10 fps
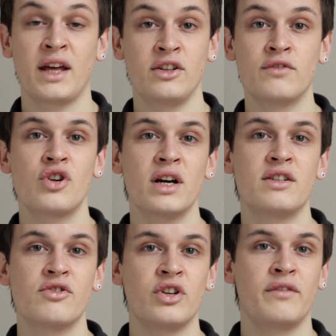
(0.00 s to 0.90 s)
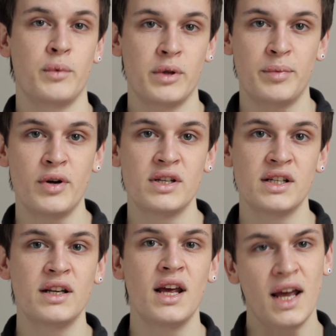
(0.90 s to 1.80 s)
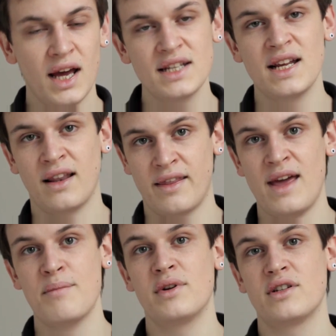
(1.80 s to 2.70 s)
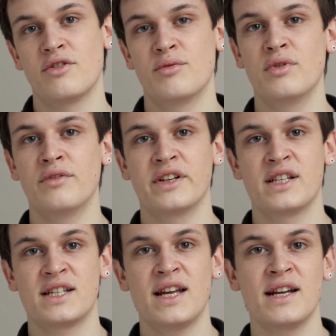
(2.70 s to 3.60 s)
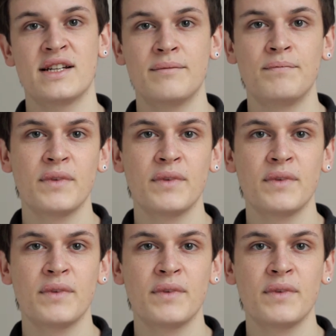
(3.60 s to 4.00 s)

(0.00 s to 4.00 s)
you've tried to resolve it with a person and tell them to remove it instead.